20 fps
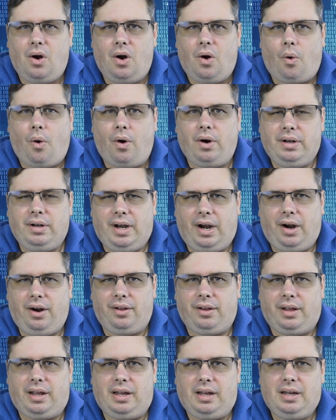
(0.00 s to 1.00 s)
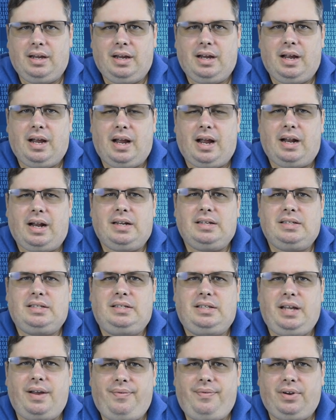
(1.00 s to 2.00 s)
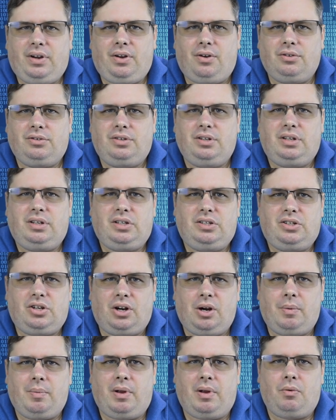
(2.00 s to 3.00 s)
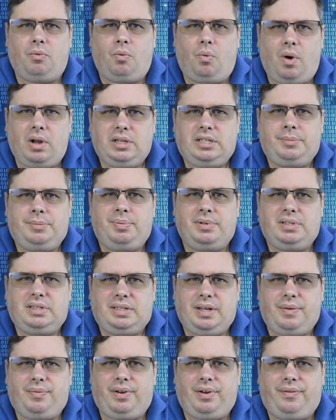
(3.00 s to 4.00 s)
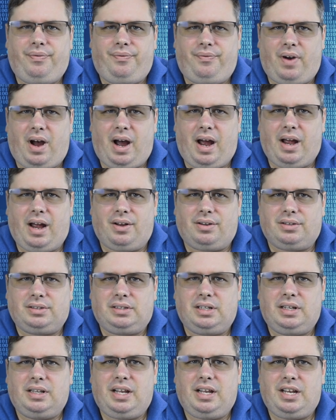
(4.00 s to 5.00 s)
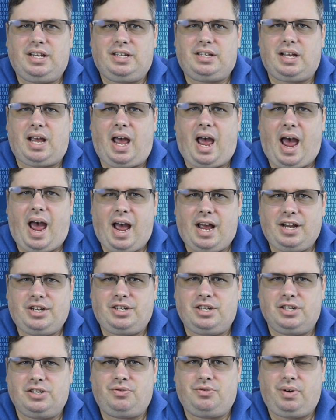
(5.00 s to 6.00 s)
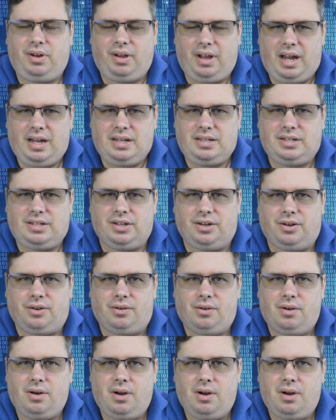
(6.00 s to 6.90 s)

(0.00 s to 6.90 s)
Ordinarily, it is difficult to determine what specific files these hashes relate to,